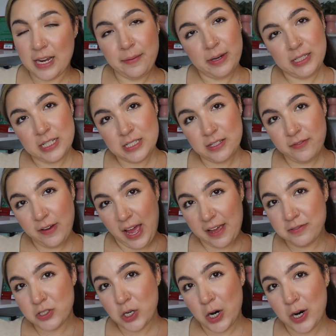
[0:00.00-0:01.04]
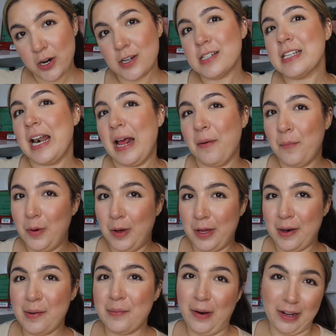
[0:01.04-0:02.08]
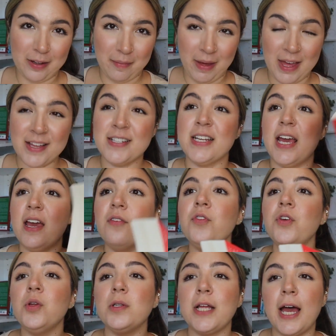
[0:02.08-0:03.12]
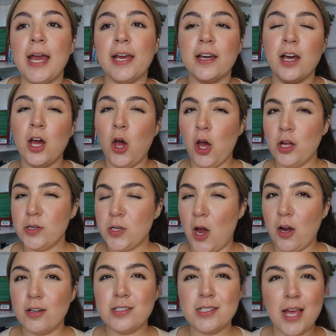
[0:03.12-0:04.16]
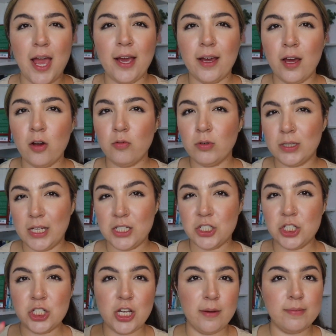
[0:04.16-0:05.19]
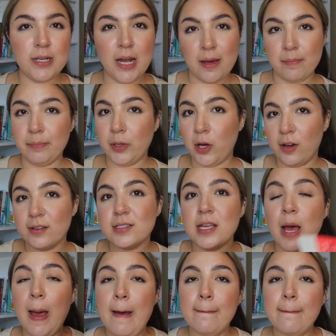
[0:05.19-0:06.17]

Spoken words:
I rated this at 5 stars, and I would recommend if you like toxic relationship type books,